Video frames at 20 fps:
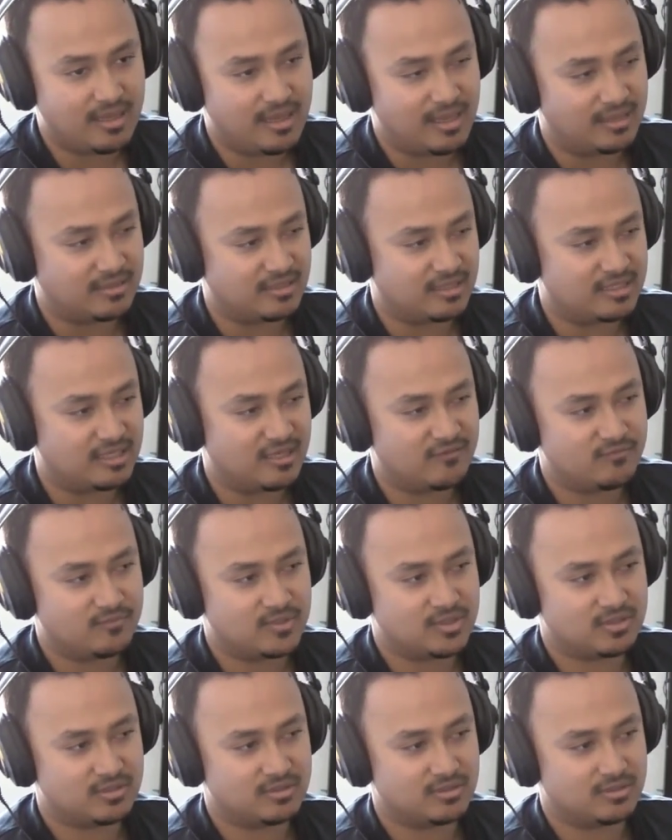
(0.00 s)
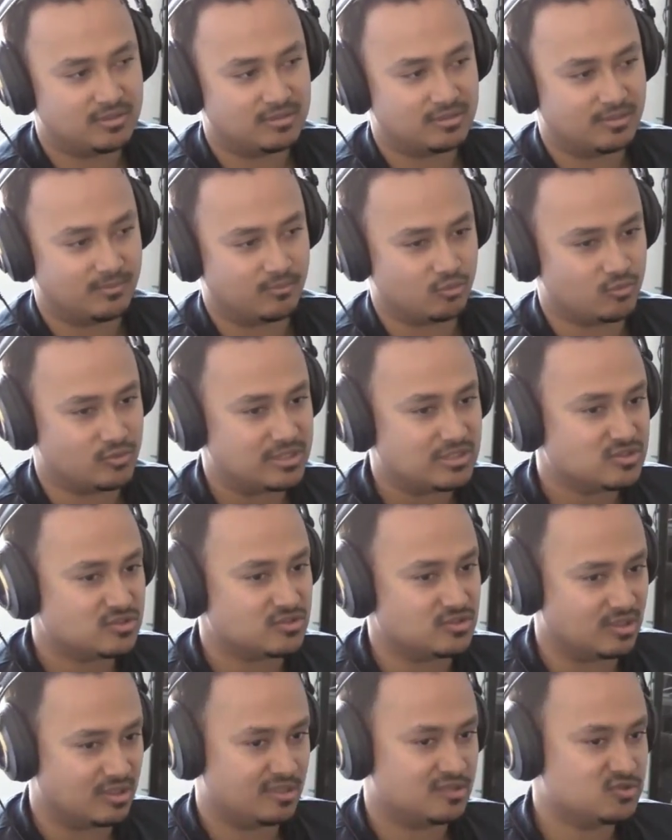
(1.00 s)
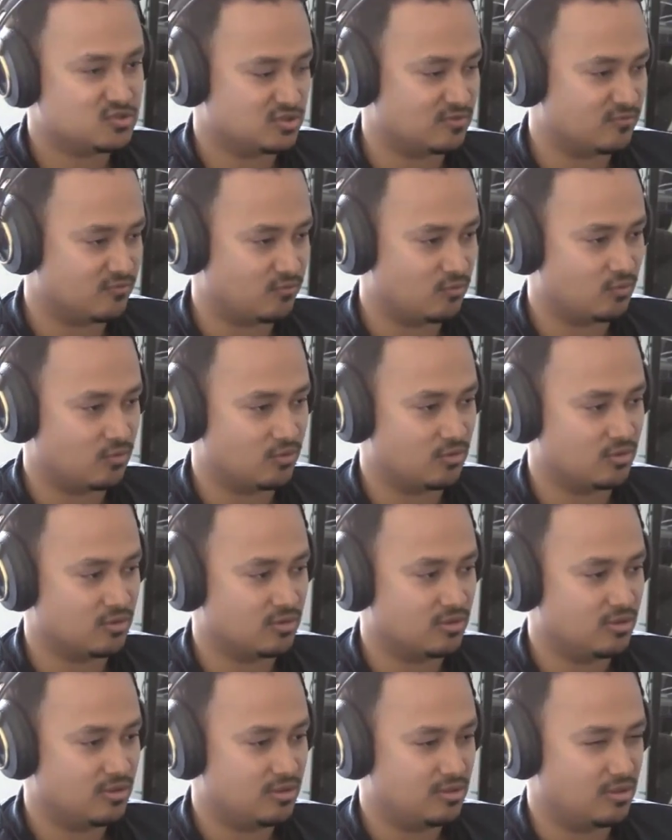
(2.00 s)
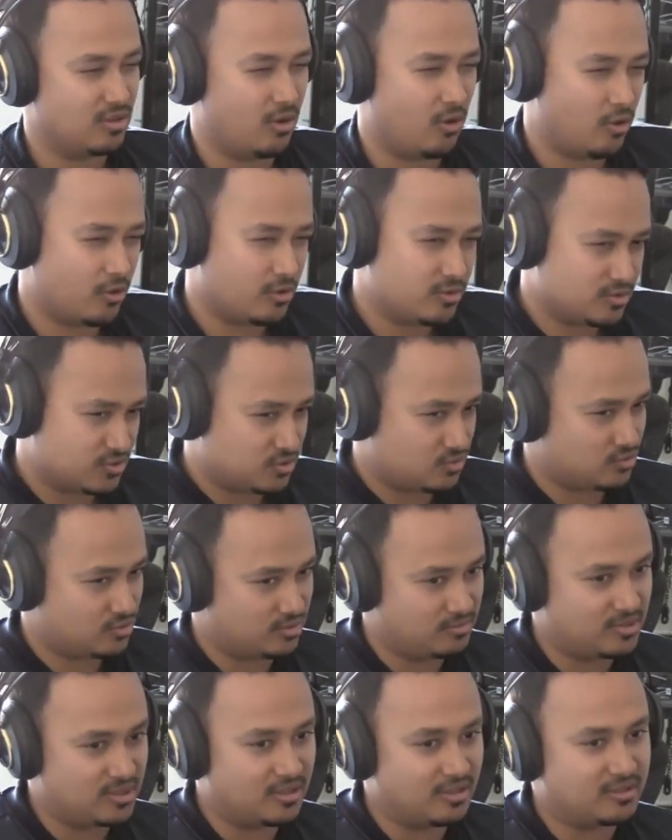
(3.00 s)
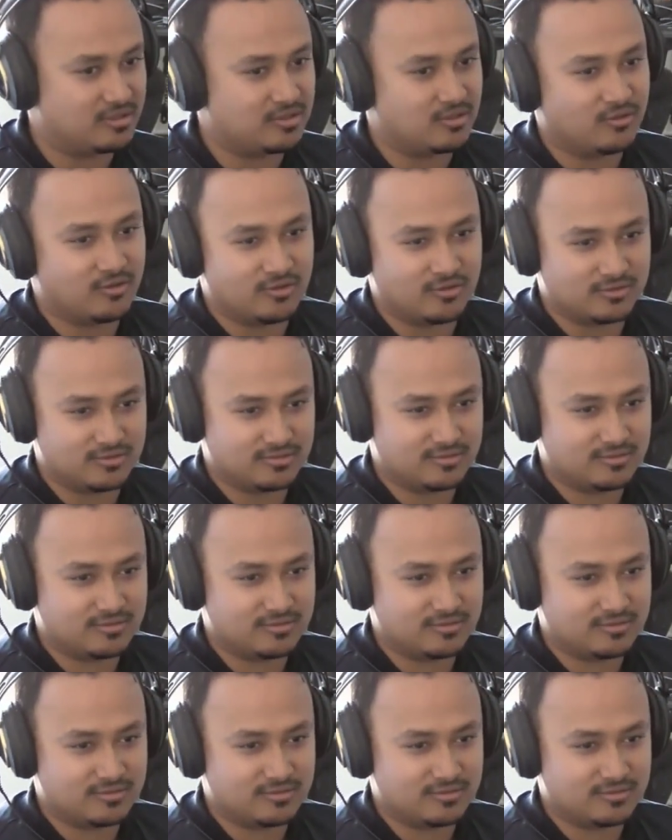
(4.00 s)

And they gave me an appreciation for the artistry behind art.